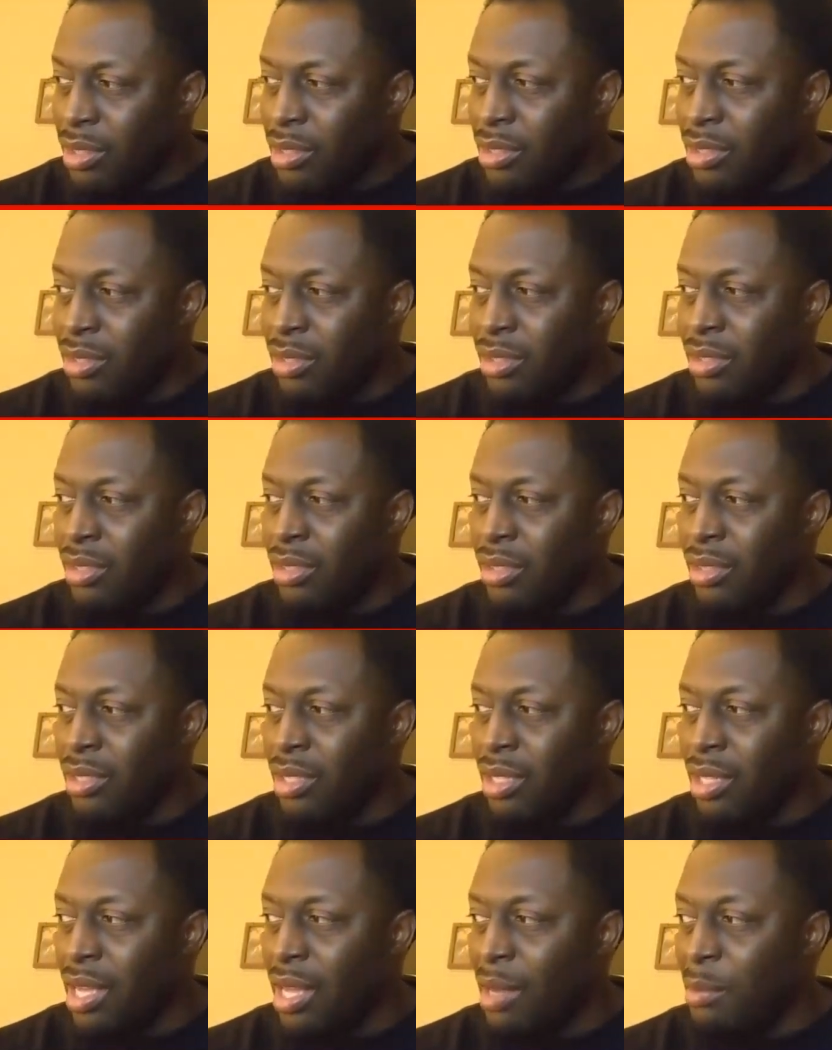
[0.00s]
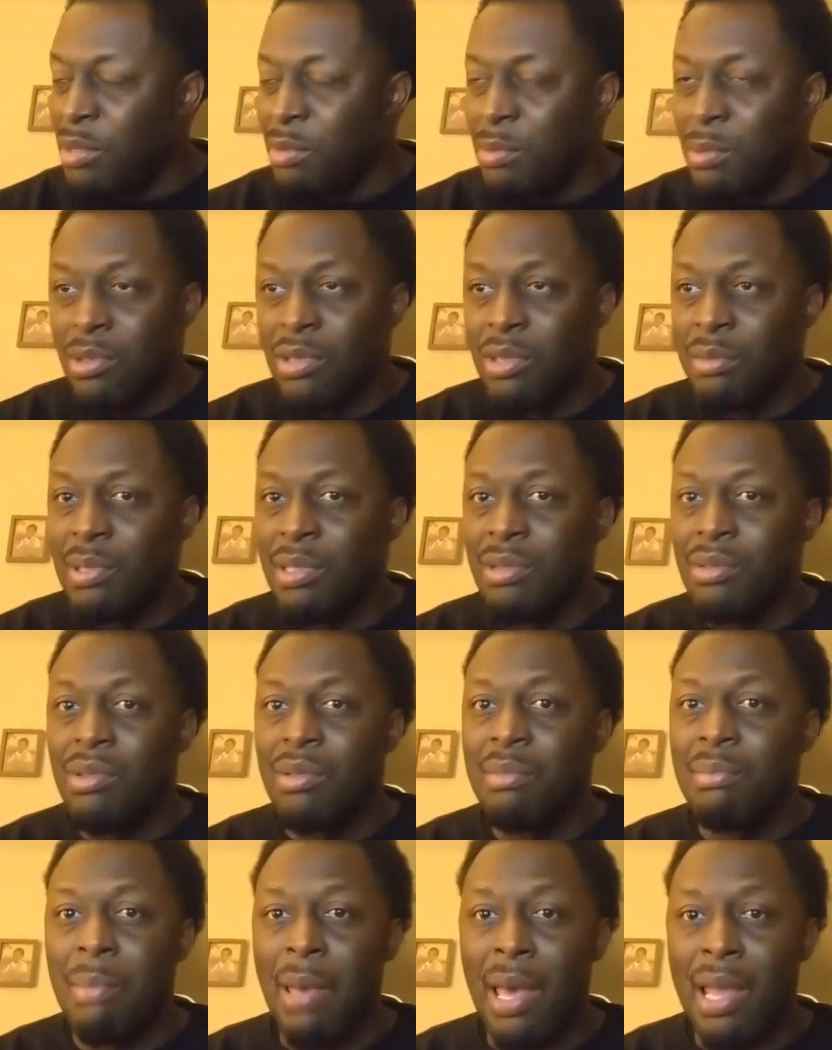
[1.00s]
this, I'm supposed to be
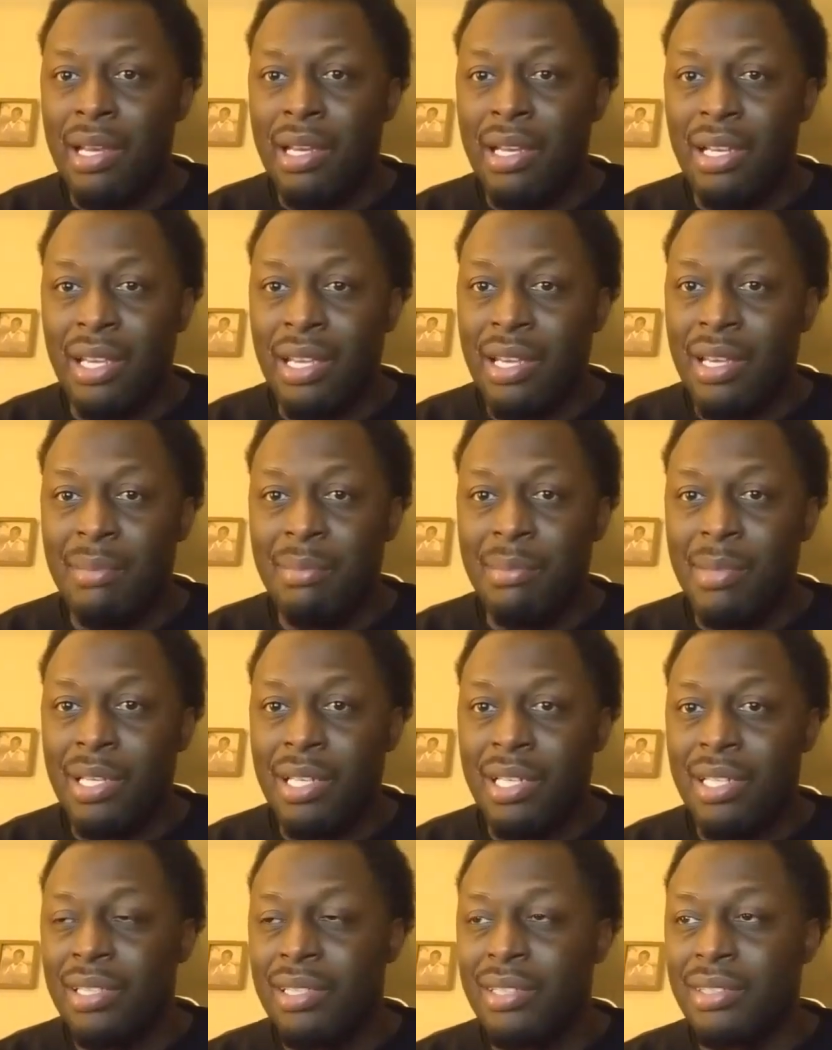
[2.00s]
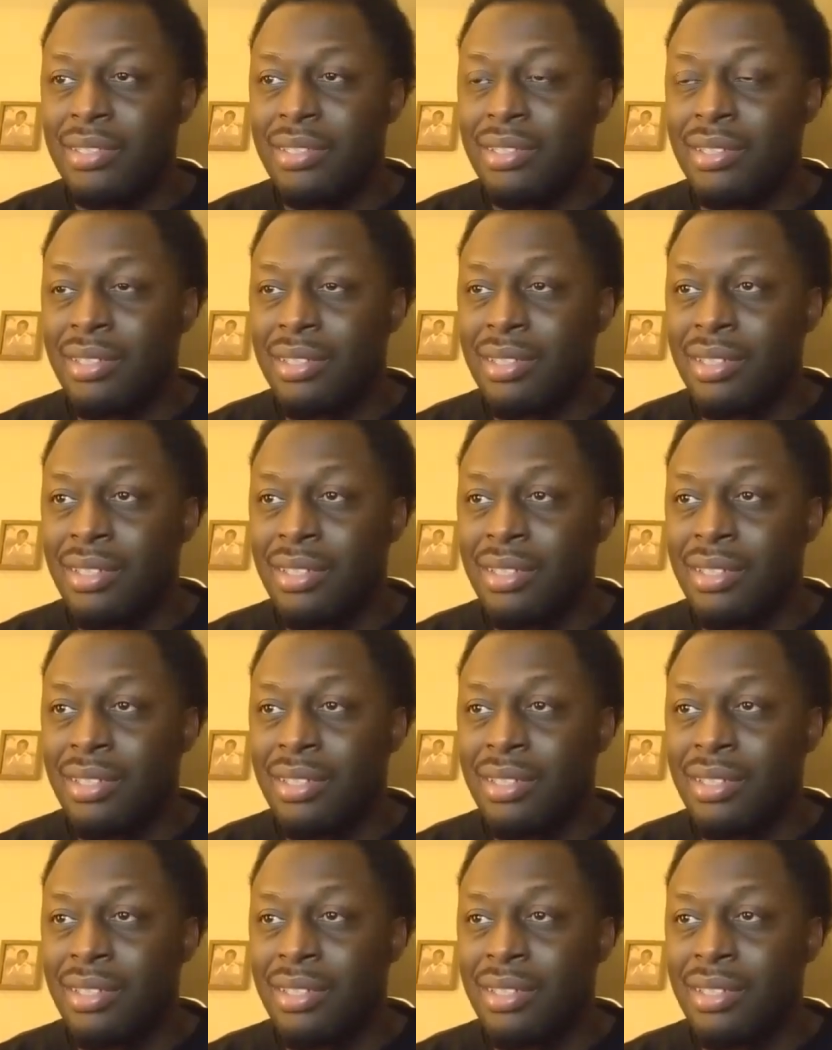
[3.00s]
doing better than him because